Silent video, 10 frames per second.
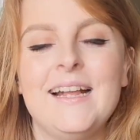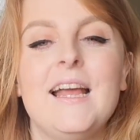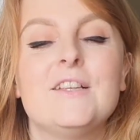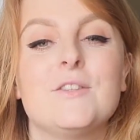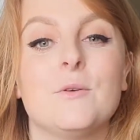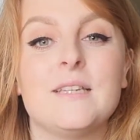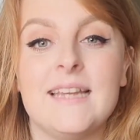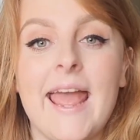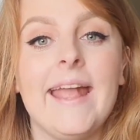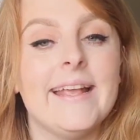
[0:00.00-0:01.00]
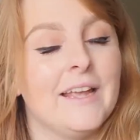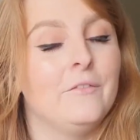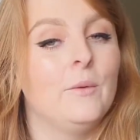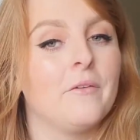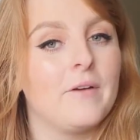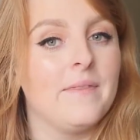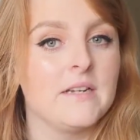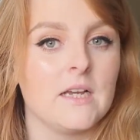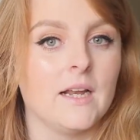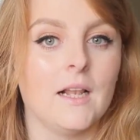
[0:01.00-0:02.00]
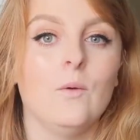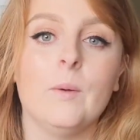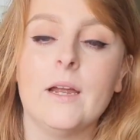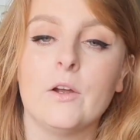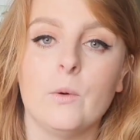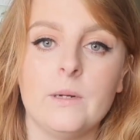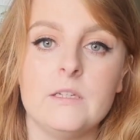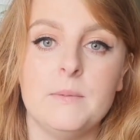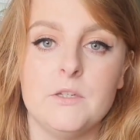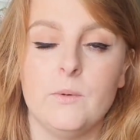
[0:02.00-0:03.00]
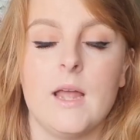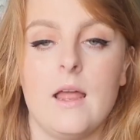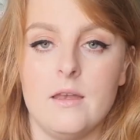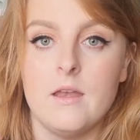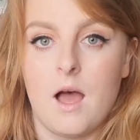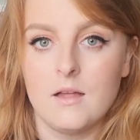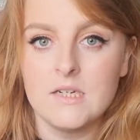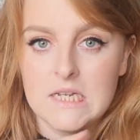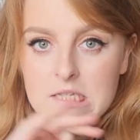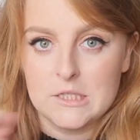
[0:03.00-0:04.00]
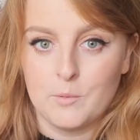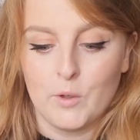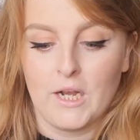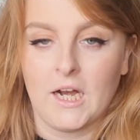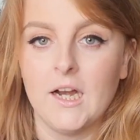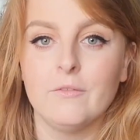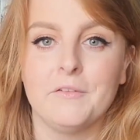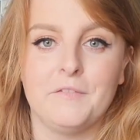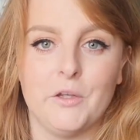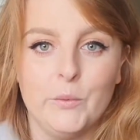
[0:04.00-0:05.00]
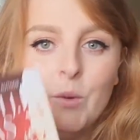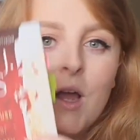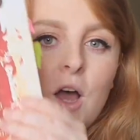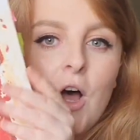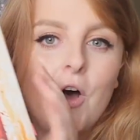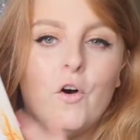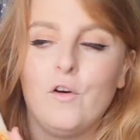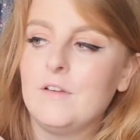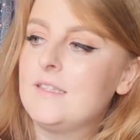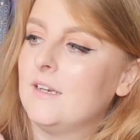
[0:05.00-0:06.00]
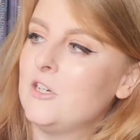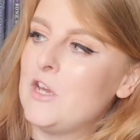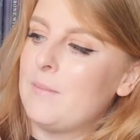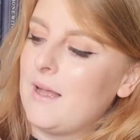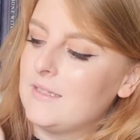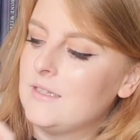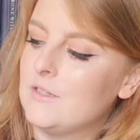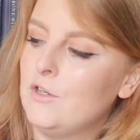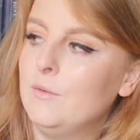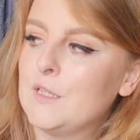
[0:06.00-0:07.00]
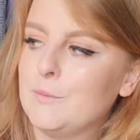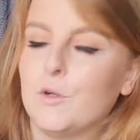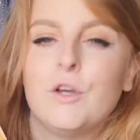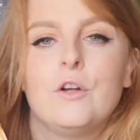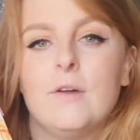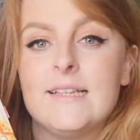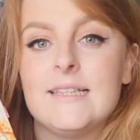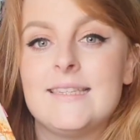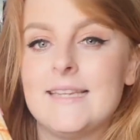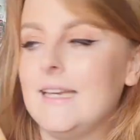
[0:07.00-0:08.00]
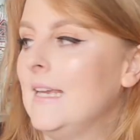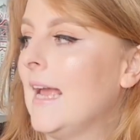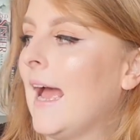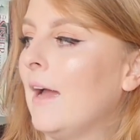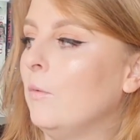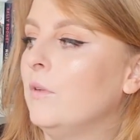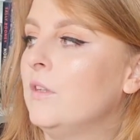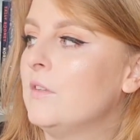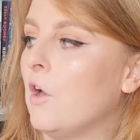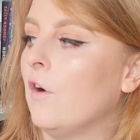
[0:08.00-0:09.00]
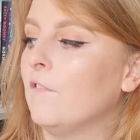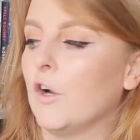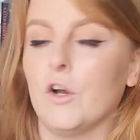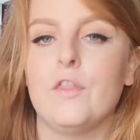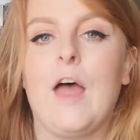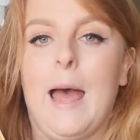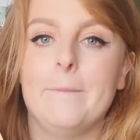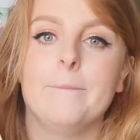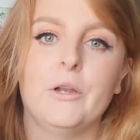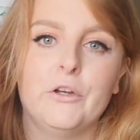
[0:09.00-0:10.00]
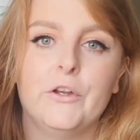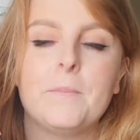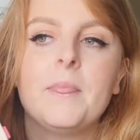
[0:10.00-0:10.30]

So today, if you have read the title, we are going to be doing a non-spoiler review of Sarah J Maas's newest book, Crescent City, House of Earth and Blood.